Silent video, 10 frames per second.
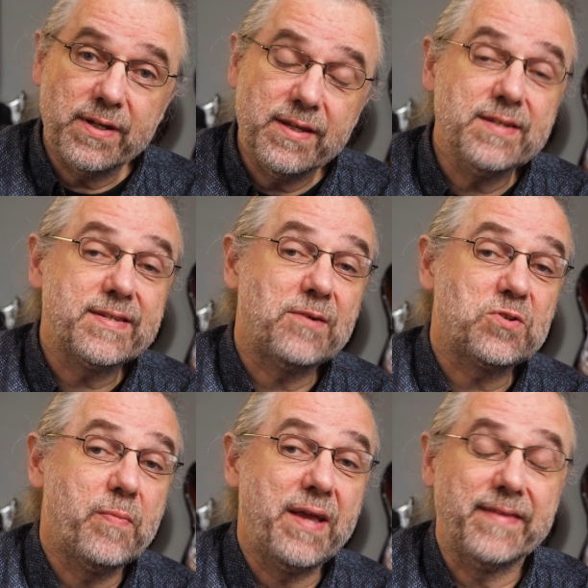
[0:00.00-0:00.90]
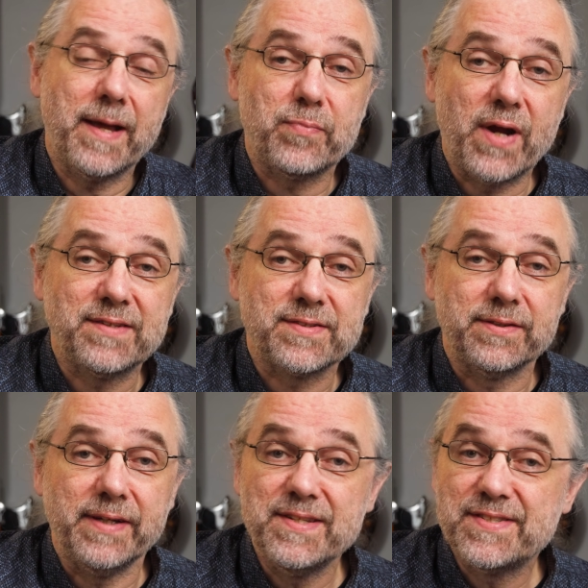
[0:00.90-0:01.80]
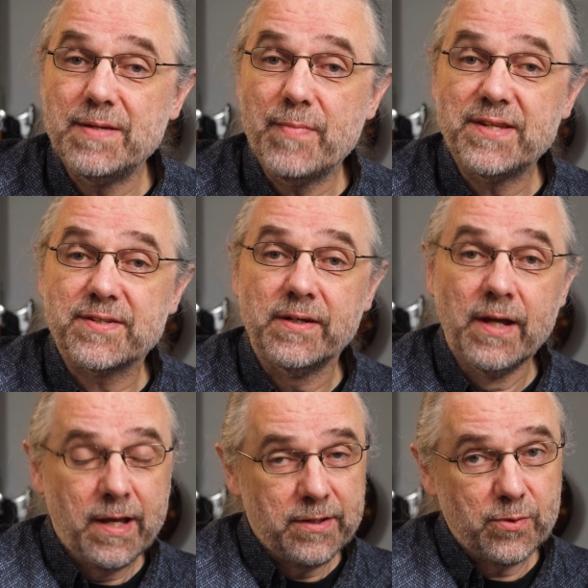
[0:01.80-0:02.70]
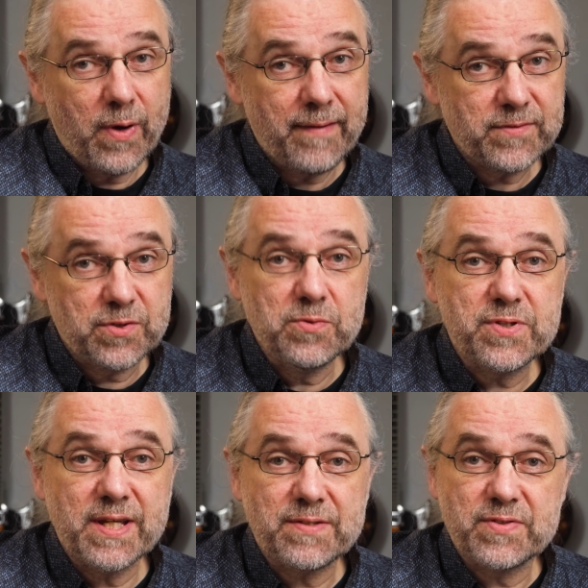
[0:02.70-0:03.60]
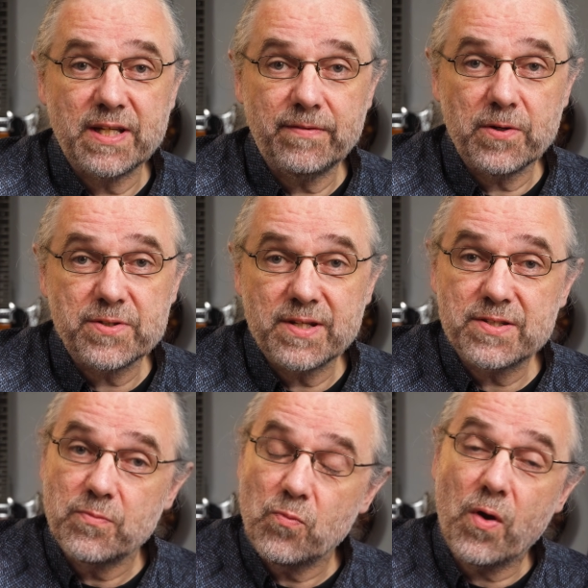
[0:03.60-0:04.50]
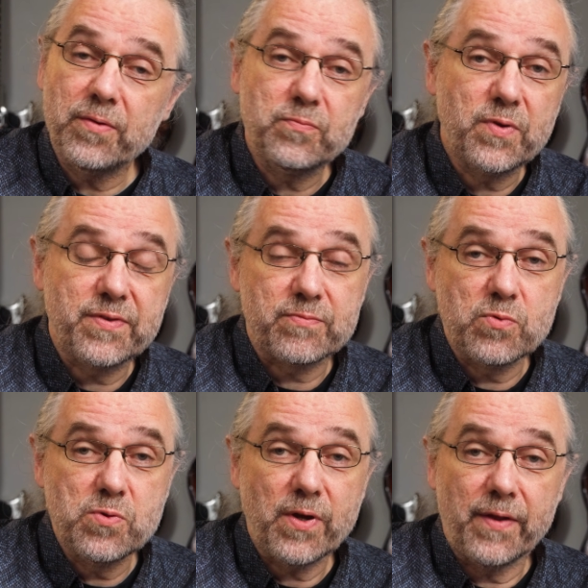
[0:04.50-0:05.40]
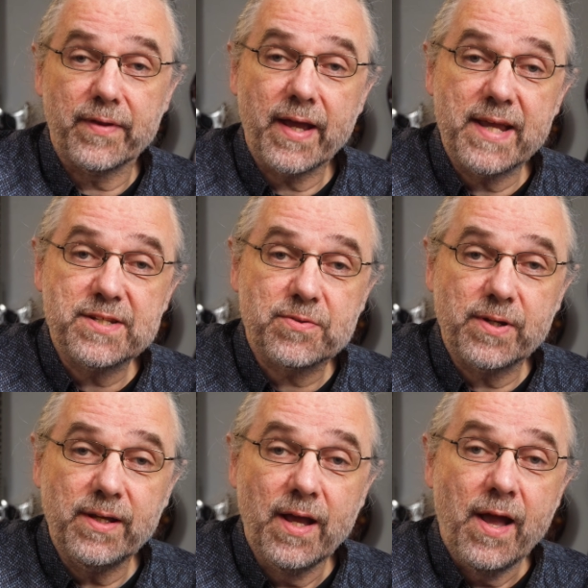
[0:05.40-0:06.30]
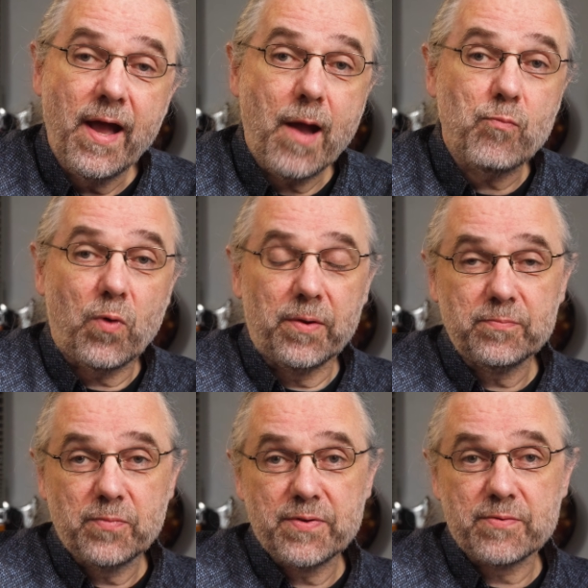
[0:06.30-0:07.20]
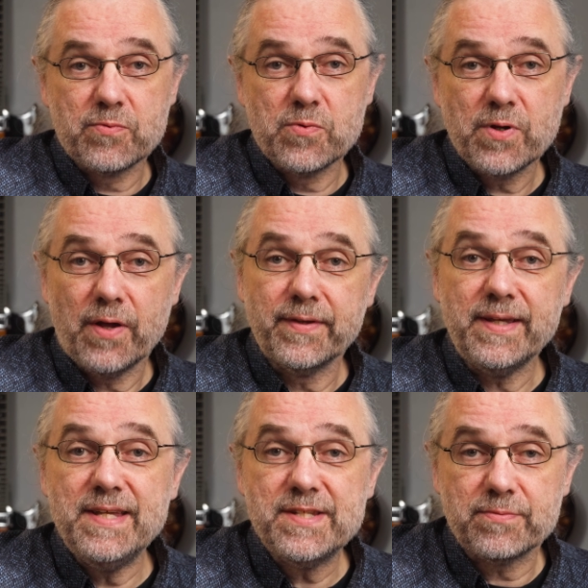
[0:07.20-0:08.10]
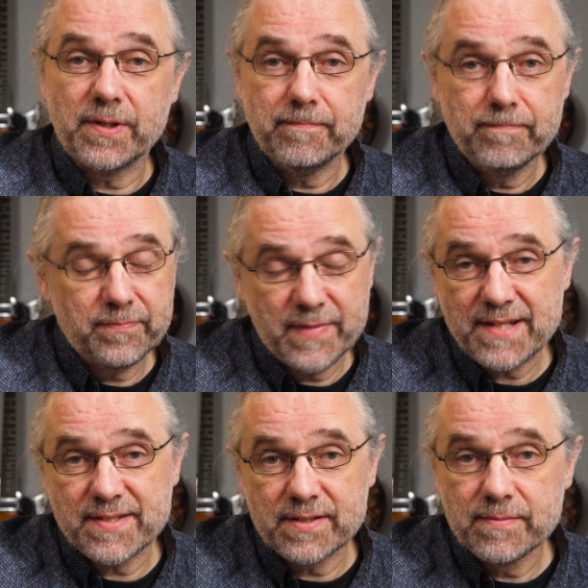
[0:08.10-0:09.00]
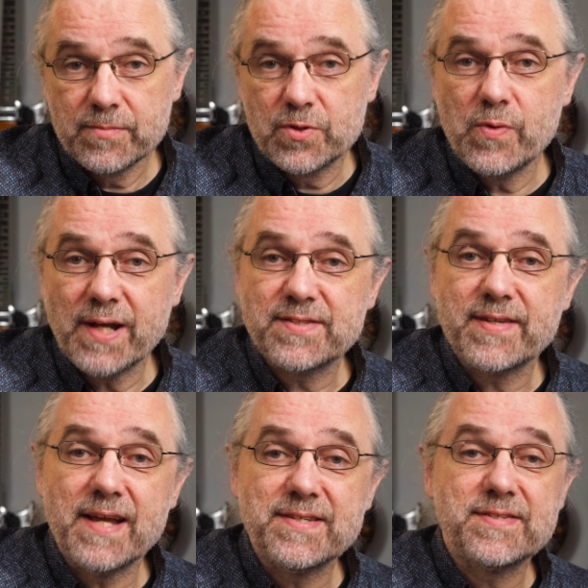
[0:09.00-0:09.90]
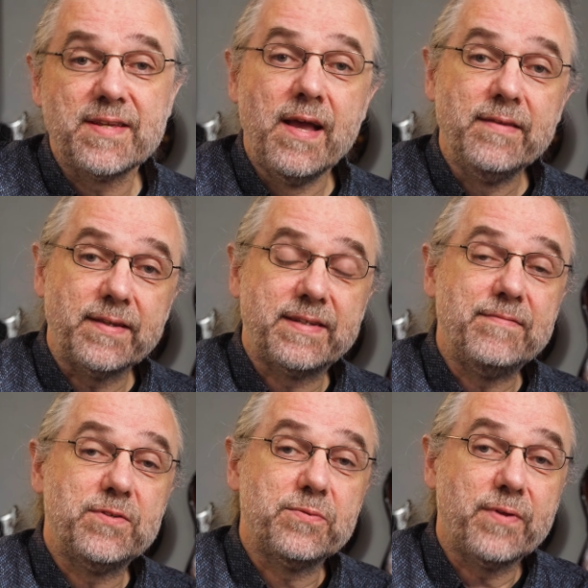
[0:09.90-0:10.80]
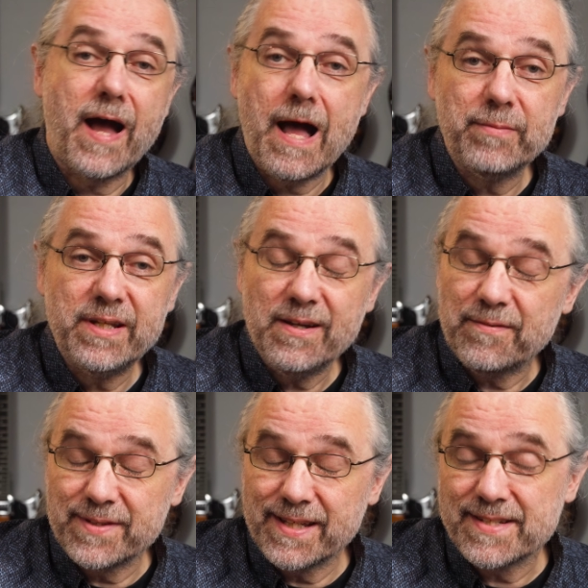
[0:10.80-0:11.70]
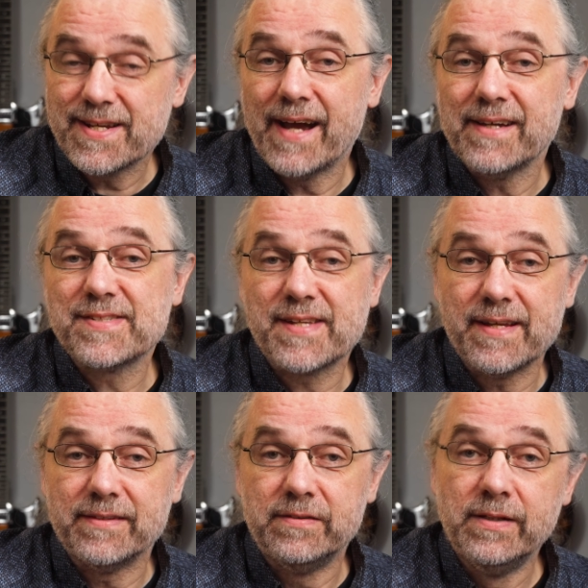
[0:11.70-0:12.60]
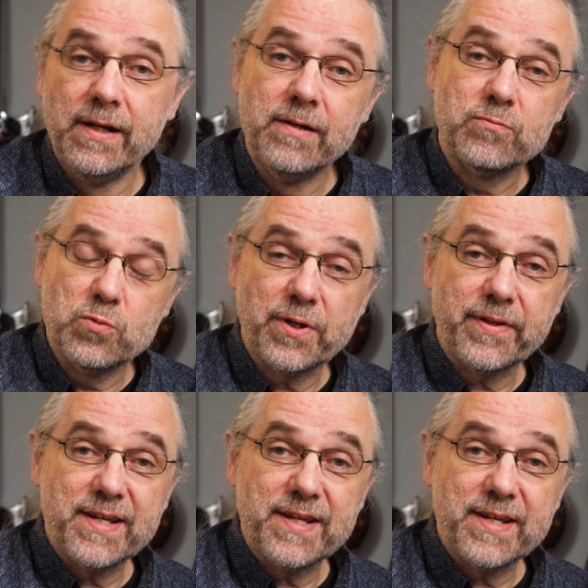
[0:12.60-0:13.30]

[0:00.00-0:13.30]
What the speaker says: here's how to make that practical. In C major, you have 2 sets of shell voicings, one with the root on the A string and one with the root on the E string. That's it. 2 exercises that give you the harmony of the entire scale. Root on the A